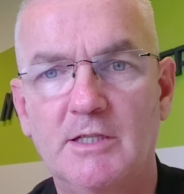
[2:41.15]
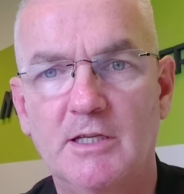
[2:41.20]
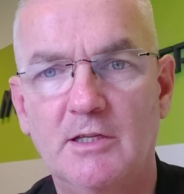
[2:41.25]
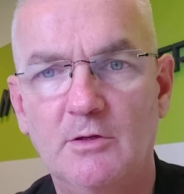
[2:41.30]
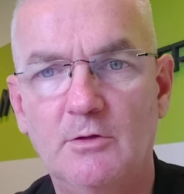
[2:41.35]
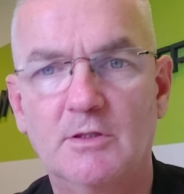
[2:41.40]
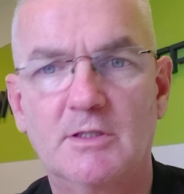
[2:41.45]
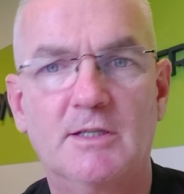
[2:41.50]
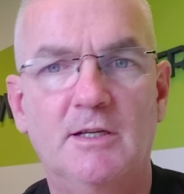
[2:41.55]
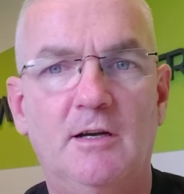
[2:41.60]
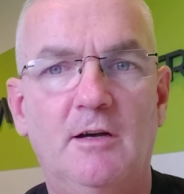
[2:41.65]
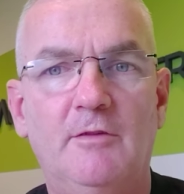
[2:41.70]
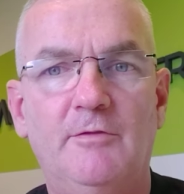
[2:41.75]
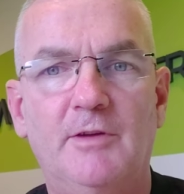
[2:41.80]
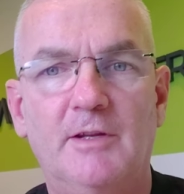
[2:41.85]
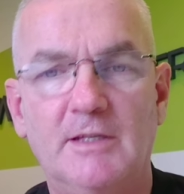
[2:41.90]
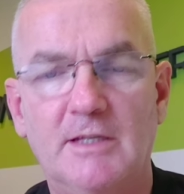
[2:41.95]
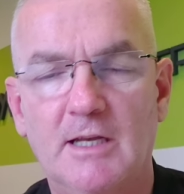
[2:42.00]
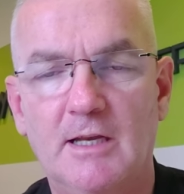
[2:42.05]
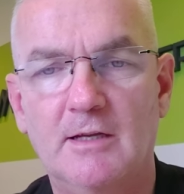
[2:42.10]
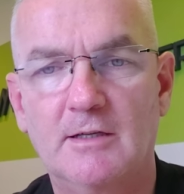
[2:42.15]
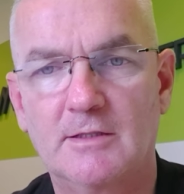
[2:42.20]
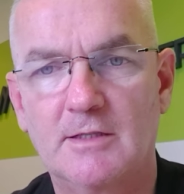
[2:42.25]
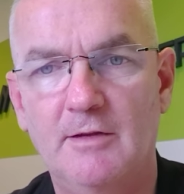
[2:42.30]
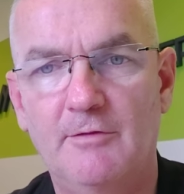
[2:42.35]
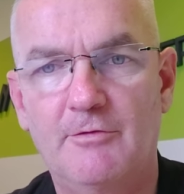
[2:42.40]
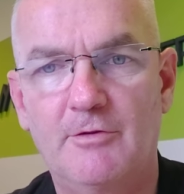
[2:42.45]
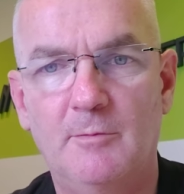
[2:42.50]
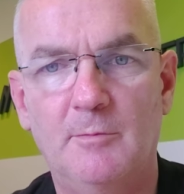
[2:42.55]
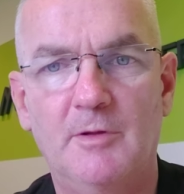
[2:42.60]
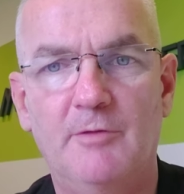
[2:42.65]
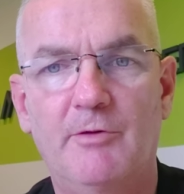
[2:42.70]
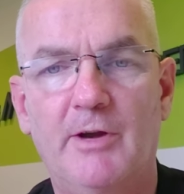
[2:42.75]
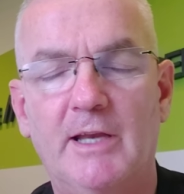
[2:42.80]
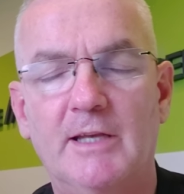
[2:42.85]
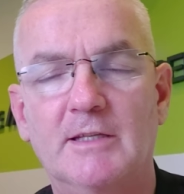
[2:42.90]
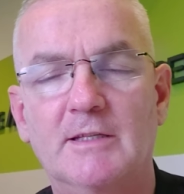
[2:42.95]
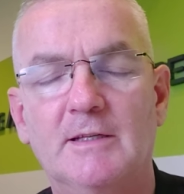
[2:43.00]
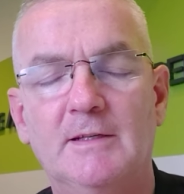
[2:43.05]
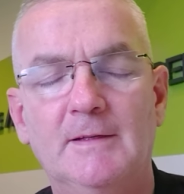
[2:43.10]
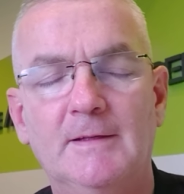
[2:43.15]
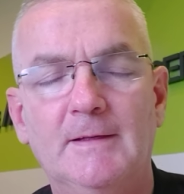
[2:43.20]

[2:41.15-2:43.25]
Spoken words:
it yourself and deduct it from the rent.